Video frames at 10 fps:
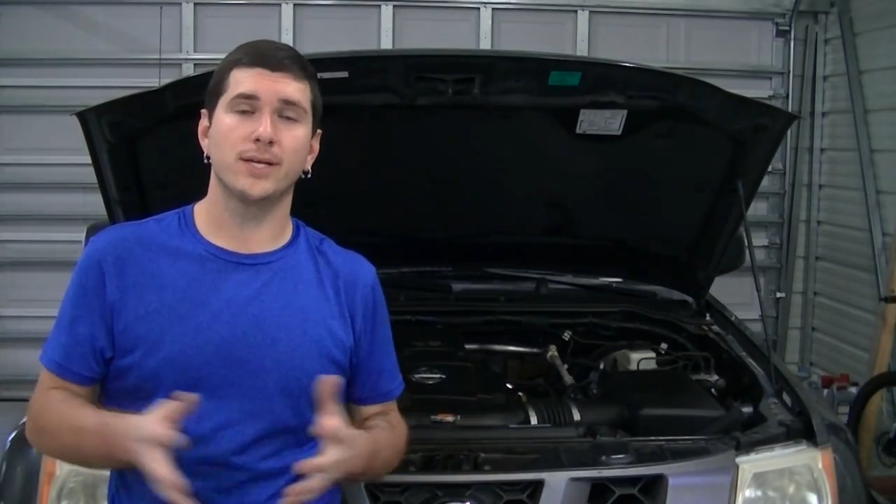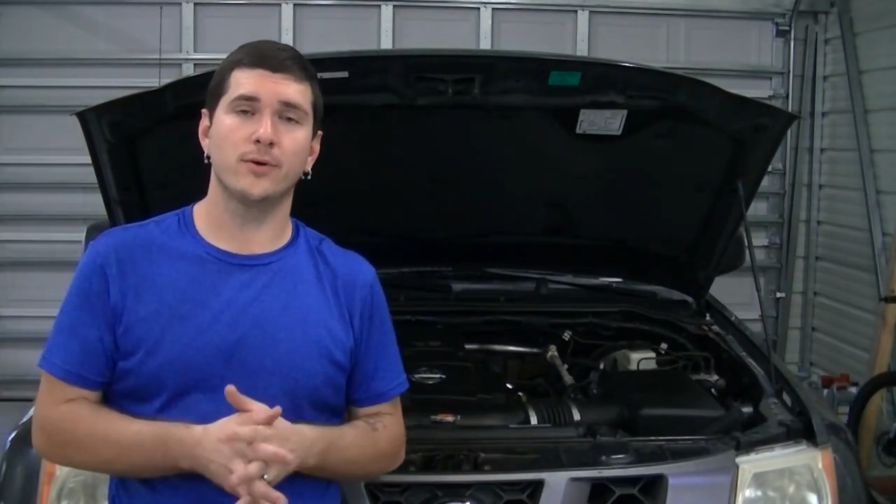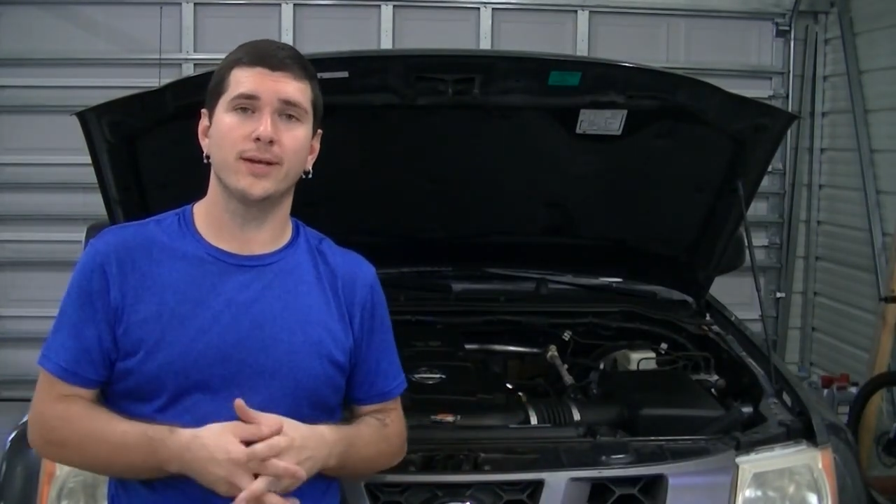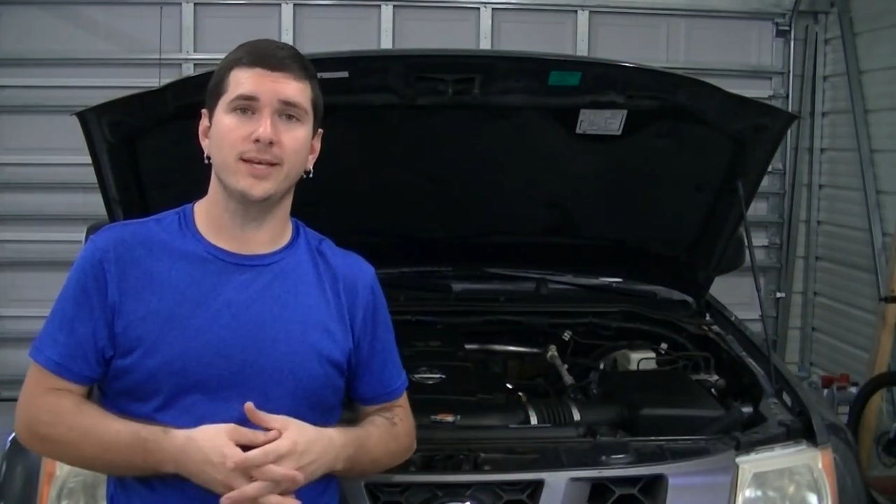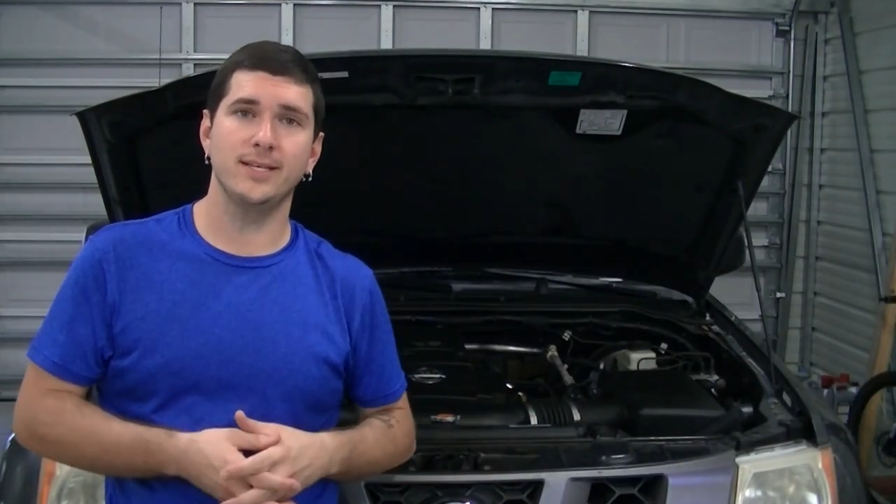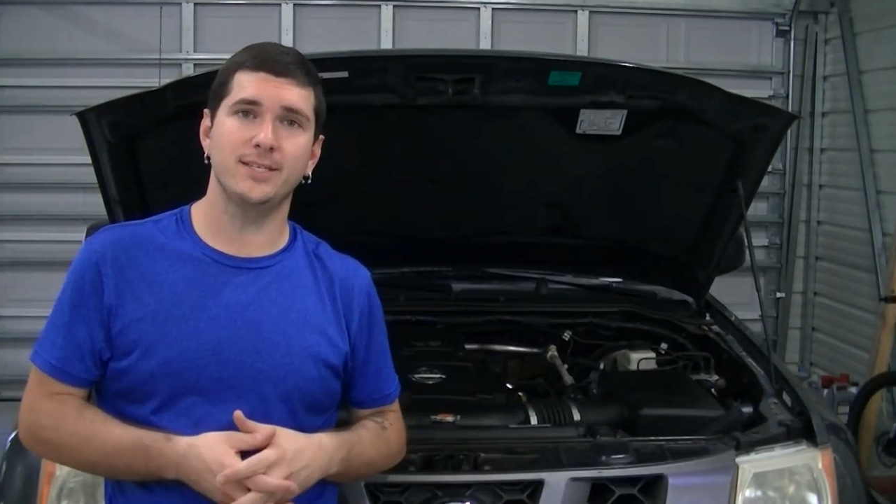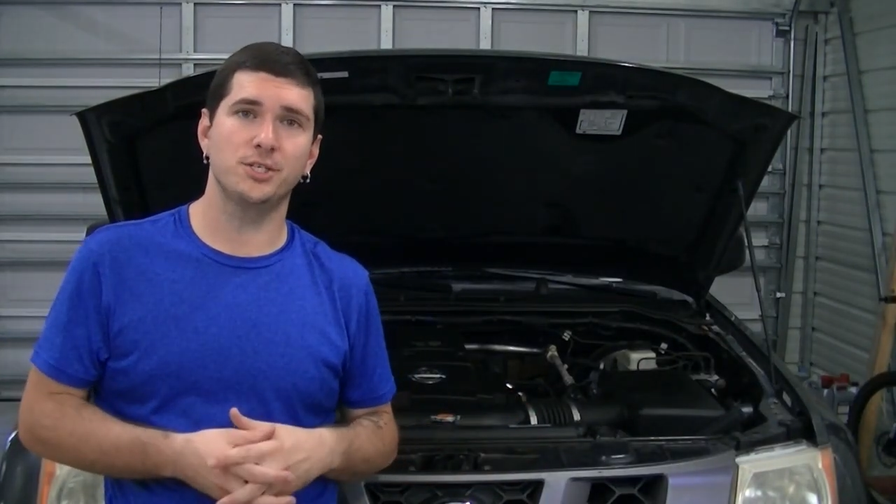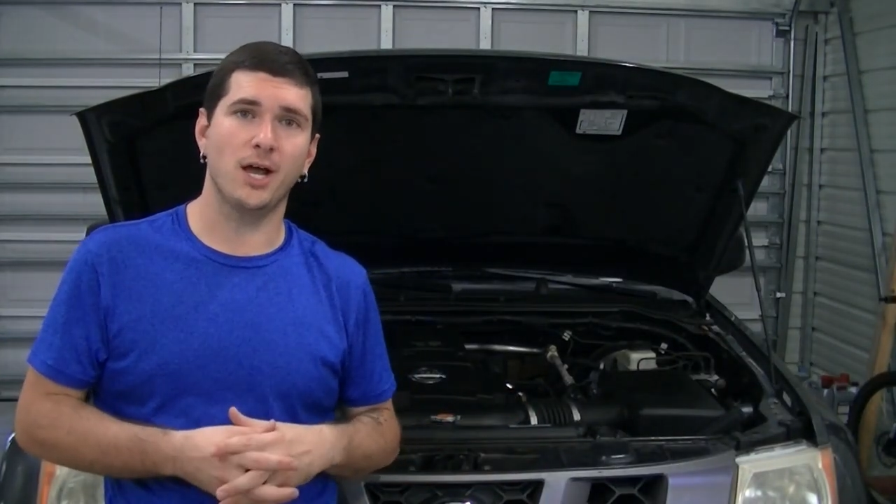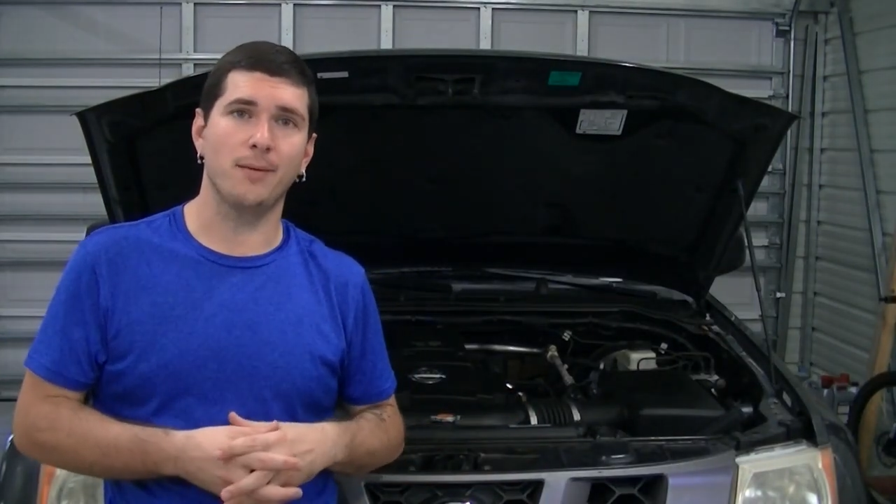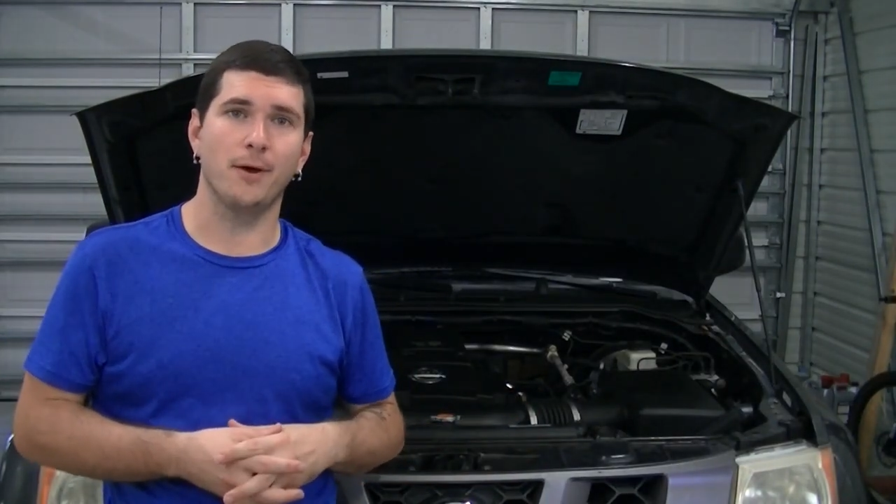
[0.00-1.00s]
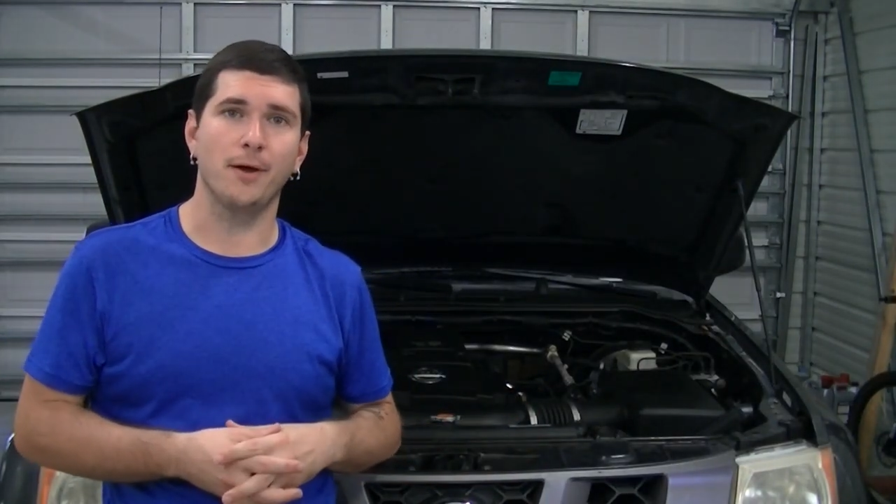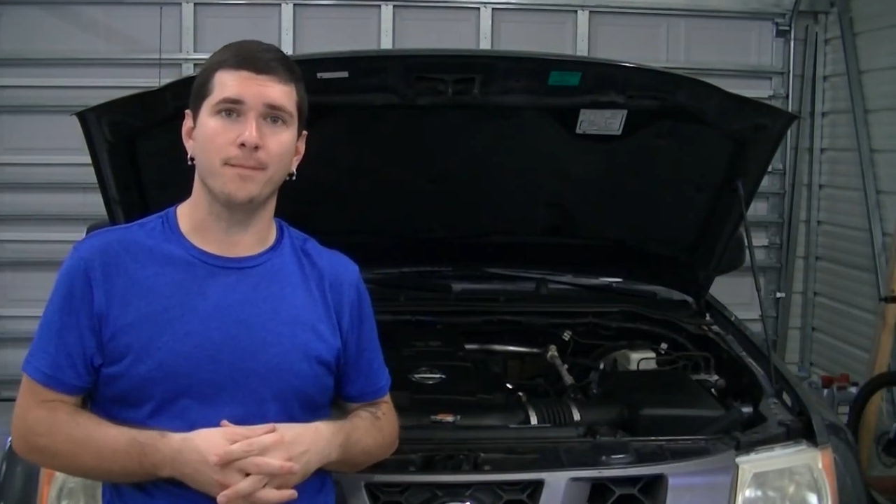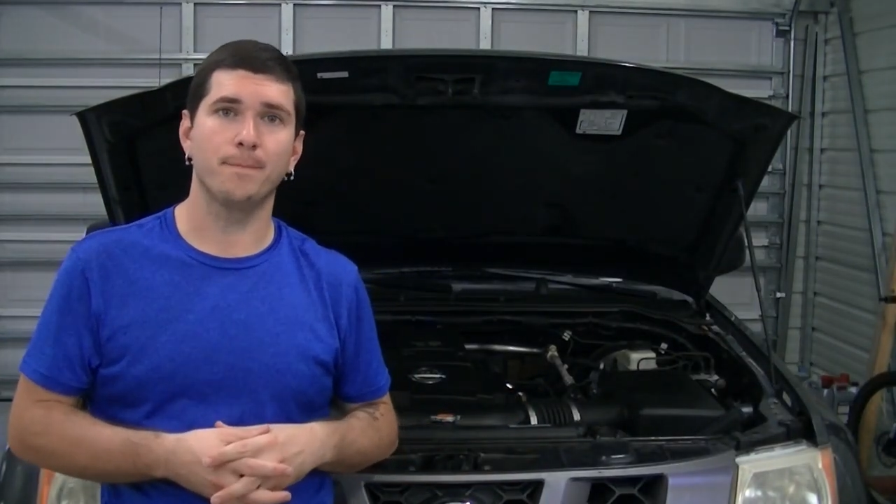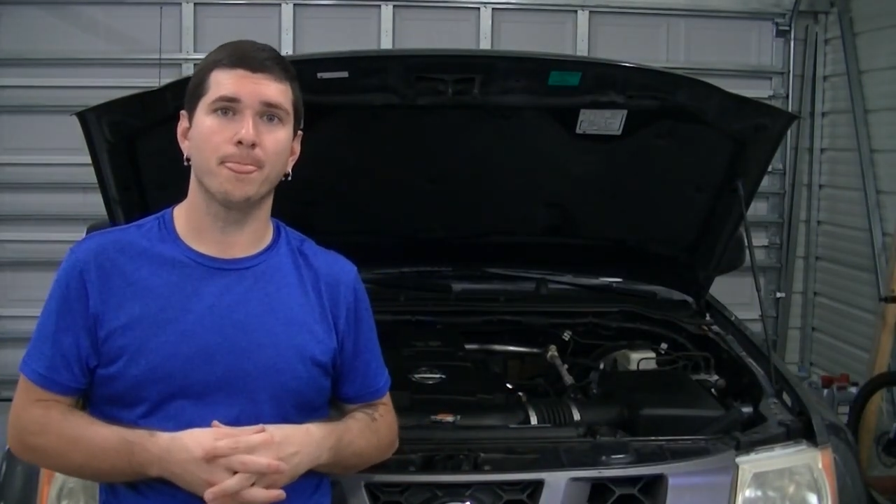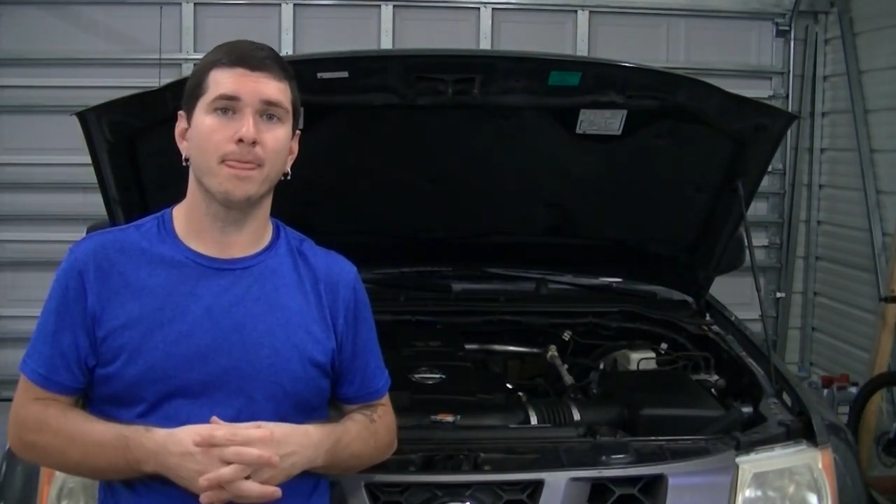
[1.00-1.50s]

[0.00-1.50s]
quick and easy job, huh?